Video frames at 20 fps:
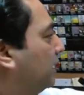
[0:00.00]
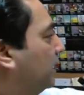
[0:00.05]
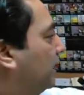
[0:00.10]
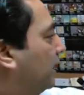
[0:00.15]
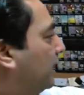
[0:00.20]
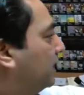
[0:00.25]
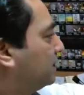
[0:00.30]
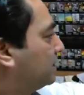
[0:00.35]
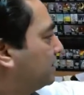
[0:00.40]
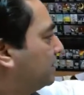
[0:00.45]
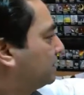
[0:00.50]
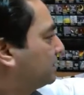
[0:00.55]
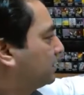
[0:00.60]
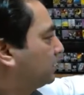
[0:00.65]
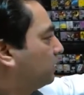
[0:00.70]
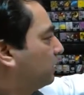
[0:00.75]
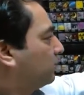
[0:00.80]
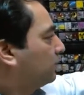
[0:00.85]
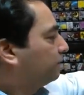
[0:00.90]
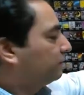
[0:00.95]
And since the
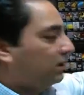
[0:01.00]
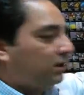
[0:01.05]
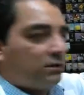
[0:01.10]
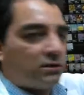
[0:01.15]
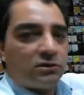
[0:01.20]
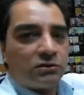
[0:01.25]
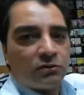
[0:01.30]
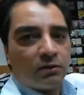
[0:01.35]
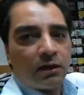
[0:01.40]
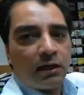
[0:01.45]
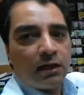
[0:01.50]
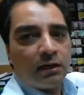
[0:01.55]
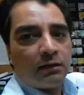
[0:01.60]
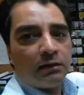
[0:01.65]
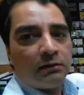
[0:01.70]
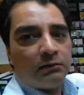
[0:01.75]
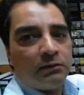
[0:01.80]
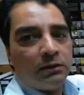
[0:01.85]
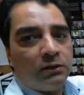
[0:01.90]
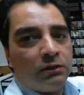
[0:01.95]
dawn of the industrial
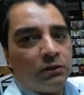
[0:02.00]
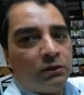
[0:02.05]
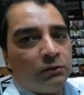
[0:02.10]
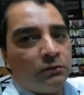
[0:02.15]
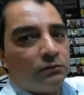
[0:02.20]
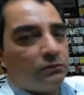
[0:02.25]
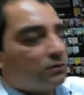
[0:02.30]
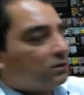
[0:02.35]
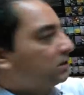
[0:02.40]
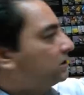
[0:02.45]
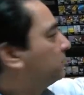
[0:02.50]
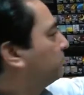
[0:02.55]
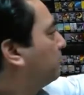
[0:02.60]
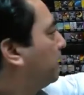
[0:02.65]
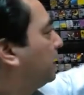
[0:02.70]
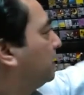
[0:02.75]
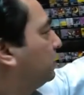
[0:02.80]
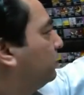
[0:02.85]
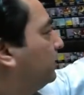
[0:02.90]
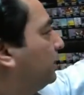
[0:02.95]
era, there you go,
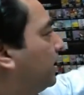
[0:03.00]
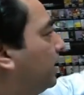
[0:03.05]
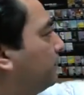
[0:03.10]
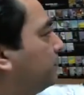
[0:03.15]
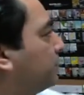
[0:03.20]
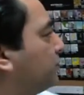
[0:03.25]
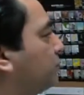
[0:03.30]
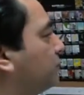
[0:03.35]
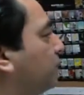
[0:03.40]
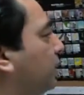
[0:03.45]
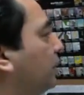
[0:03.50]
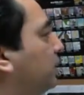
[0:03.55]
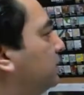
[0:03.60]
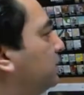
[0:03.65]
spike going up straight.